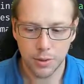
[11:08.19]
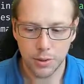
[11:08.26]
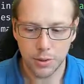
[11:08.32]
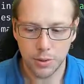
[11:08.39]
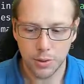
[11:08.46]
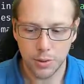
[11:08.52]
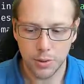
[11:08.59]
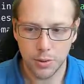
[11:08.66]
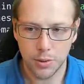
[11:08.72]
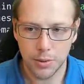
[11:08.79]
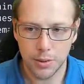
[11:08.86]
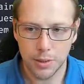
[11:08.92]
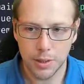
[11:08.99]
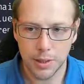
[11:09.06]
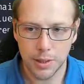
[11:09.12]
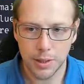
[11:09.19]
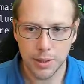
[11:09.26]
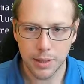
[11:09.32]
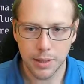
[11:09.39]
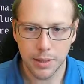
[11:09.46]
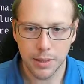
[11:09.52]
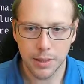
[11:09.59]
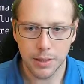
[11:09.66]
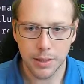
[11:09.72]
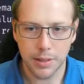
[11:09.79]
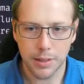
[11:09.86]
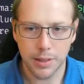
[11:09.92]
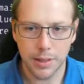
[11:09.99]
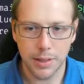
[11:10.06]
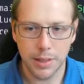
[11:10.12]

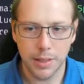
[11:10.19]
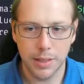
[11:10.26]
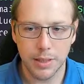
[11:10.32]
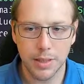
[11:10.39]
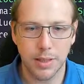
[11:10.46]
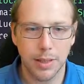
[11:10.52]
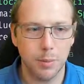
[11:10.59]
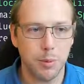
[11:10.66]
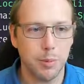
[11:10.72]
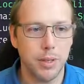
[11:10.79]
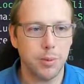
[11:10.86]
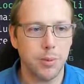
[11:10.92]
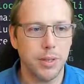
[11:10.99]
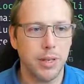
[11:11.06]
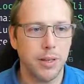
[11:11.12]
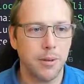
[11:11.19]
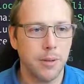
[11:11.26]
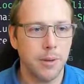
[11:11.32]
this lined up as best we can.